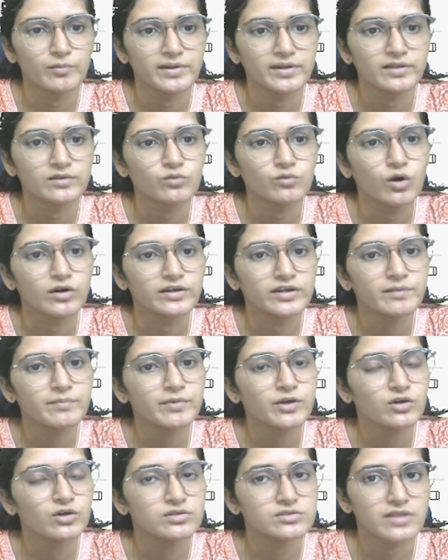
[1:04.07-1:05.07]
in water,
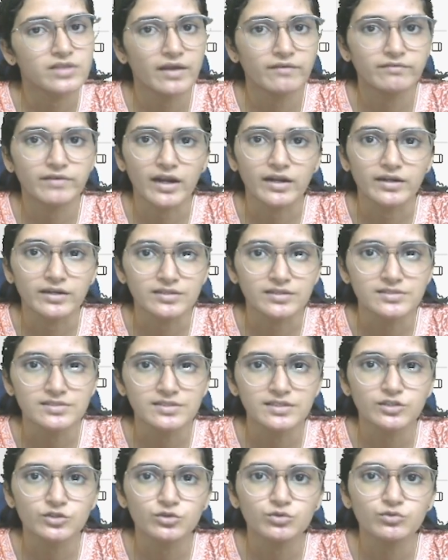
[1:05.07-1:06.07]
because they have
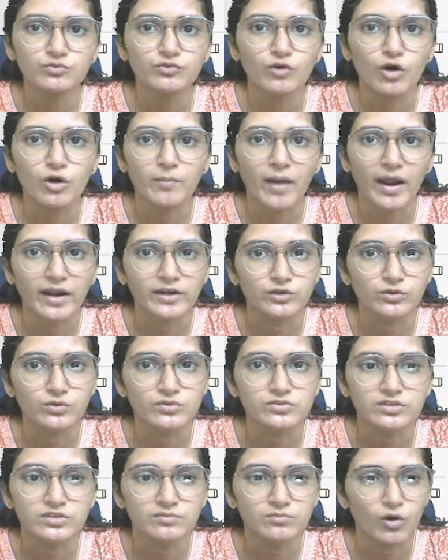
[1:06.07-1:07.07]
tendency to form
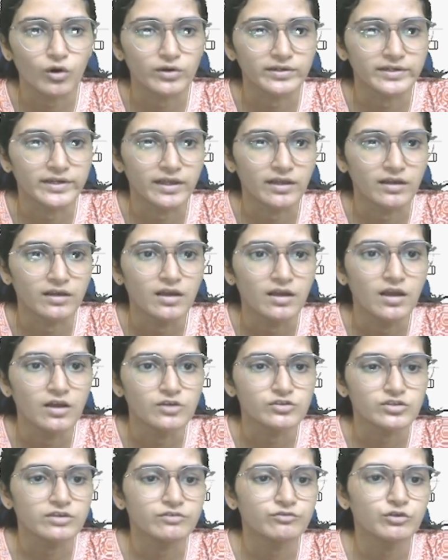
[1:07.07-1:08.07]
hydrogen bonding.
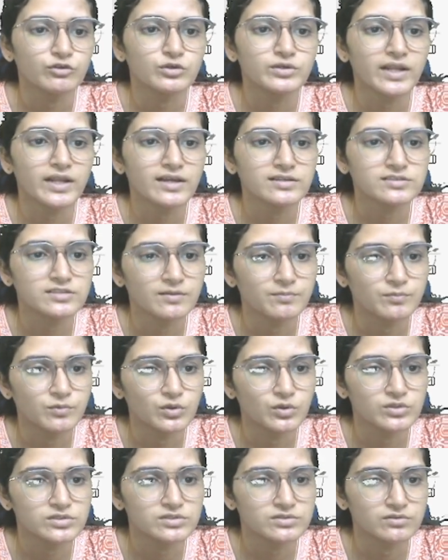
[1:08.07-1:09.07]
So if you take
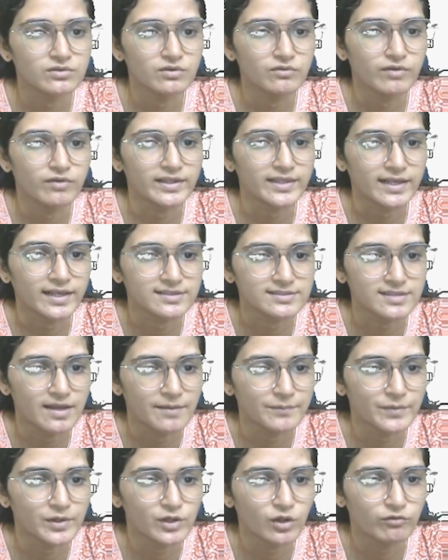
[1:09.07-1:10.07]
suppose one
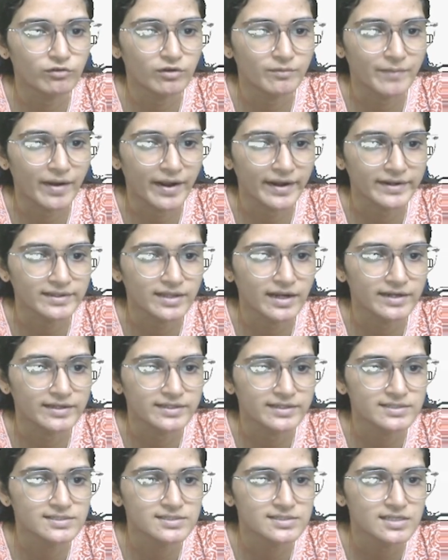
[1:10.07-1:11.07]
example of amine,
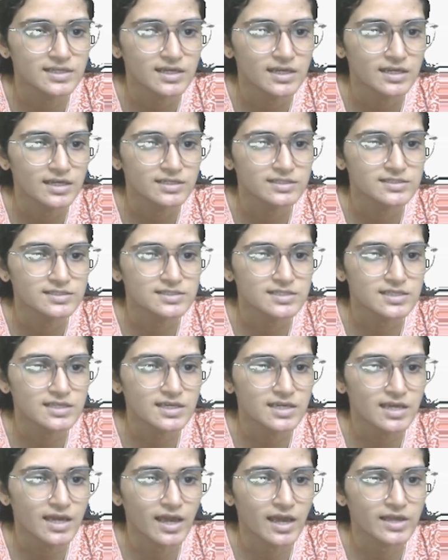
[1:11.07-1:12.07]
that is
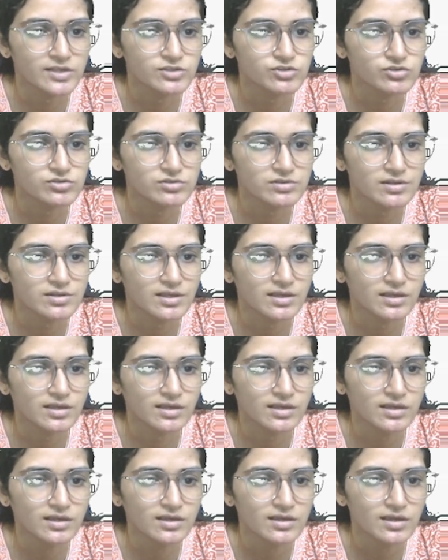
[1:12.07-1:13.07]

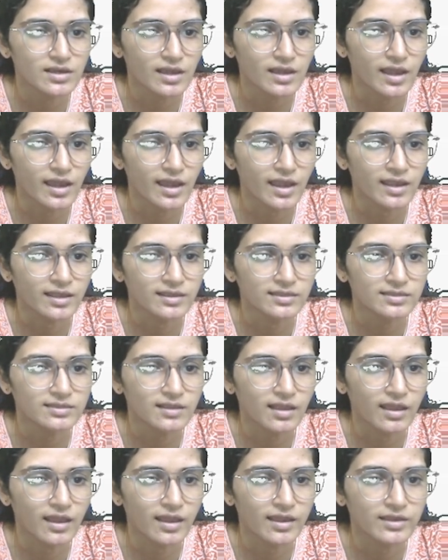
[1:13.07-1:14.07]

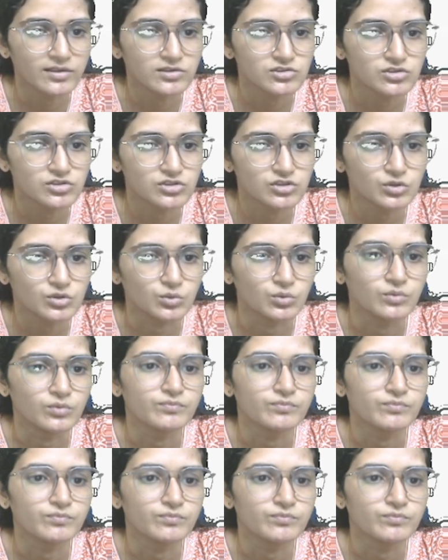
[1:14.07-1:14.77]
CH3NH2.